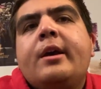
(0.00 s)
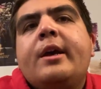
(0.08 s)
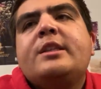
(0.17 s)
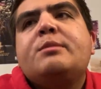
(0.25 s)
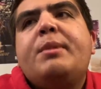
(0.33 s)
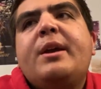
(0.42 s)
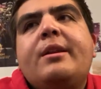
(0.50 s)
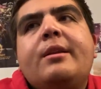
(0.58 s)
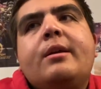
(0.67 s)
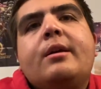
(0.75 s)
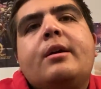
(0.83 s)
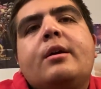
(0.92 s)
It's
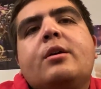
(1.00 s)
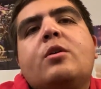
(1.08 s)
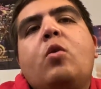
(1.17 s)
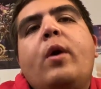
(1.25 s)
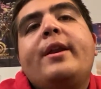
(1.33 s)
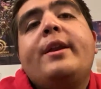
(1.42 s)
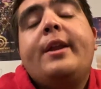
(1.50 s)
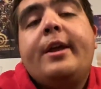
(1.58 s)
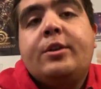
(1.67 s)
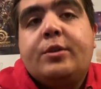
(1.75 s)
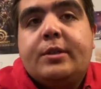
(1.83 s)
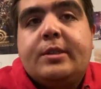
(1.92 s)
been quite an
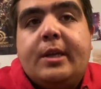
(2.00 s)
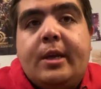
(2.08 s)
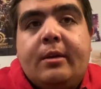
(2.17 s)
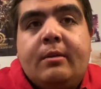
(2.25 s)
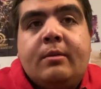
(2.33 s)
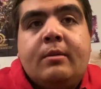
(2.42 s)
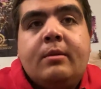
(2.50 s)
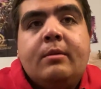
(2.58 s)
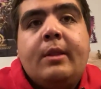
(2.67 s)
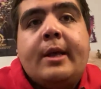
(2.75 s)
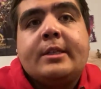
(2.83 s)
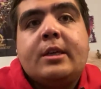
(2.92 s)
interesting
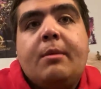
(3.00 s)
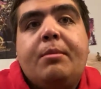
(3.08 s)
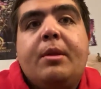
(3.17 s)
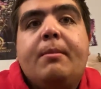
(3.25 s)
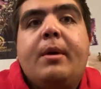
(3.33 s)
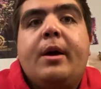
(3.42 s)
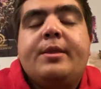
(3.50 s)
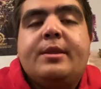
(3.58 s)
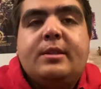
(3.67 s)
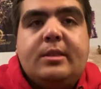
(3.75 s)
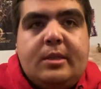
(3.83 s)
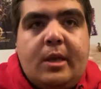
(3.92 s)
last couple of
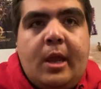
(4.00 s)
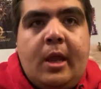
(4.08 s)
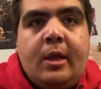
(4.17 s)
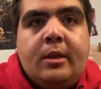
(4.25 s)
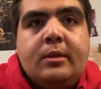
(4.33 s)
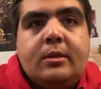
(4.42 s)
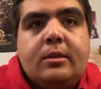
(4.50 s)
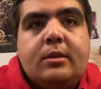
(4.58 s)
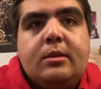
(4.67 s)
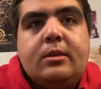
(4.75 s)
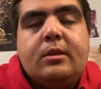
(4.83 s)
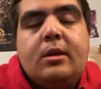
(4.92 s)
months, and
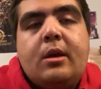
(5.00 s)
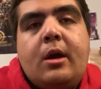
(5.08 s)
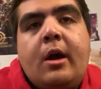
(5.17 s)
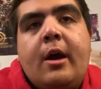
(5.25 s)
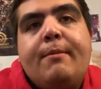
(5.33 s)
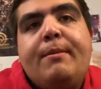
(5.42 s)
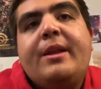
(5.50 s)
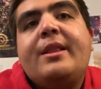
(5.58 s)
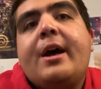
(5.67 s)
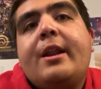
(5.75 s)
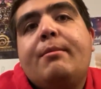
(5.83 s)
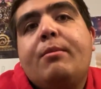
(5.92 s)
I mean
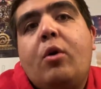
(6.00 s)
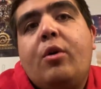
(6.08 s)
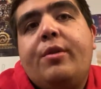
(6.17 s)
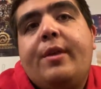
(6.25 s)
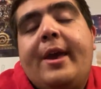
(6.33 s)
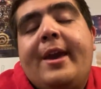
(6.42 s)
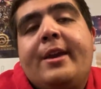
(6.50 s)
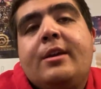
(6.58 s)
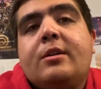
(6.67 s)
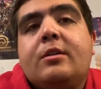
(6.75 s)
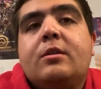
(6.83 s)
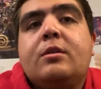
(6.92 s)
that in both
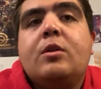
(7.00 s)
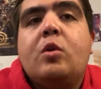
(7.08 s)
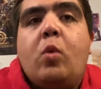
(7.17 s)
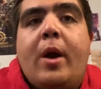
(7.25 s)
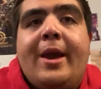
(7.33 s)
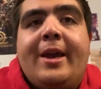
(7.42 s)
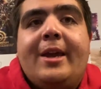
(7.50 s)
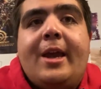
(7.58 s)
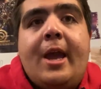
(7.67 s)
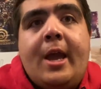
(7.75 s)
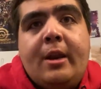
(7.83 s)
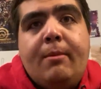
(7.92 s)
a good way
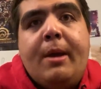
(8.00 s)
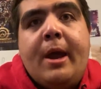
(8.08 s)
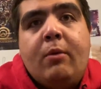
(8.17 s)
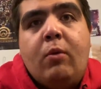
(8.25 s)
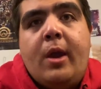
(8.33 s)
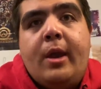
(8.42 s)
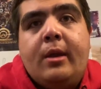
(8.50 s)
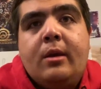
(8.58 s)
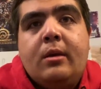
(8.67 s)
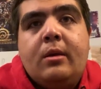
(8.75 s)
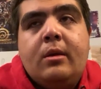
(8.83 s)
and a bad way.